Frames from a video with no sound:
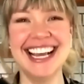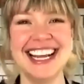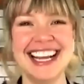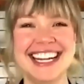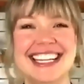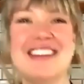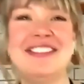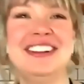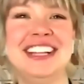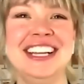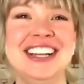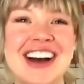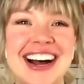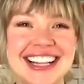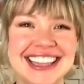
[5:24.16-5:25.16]
Definitely
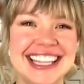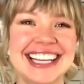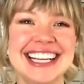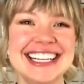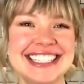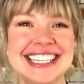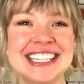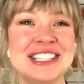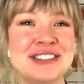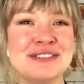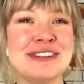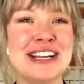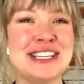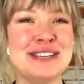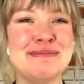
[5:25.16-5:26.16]
not the easiest
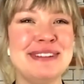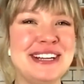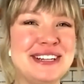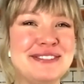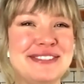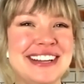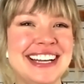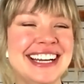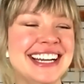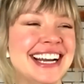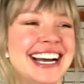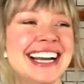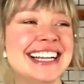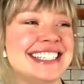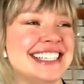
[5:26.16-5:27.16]
recipe to
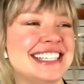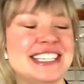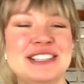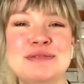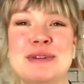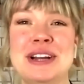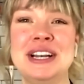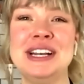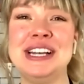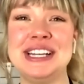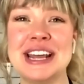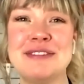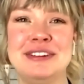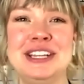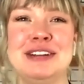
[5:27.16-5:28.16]
veganize. This is one
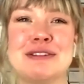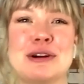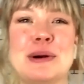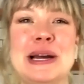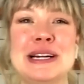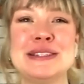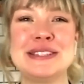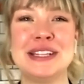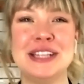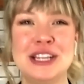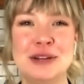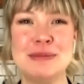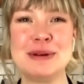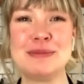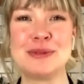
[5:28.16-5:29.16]
definitely requires a
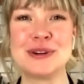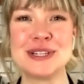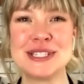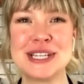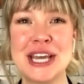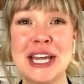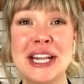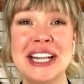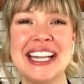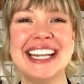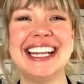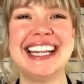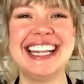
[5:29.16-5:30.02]
little bit more skill.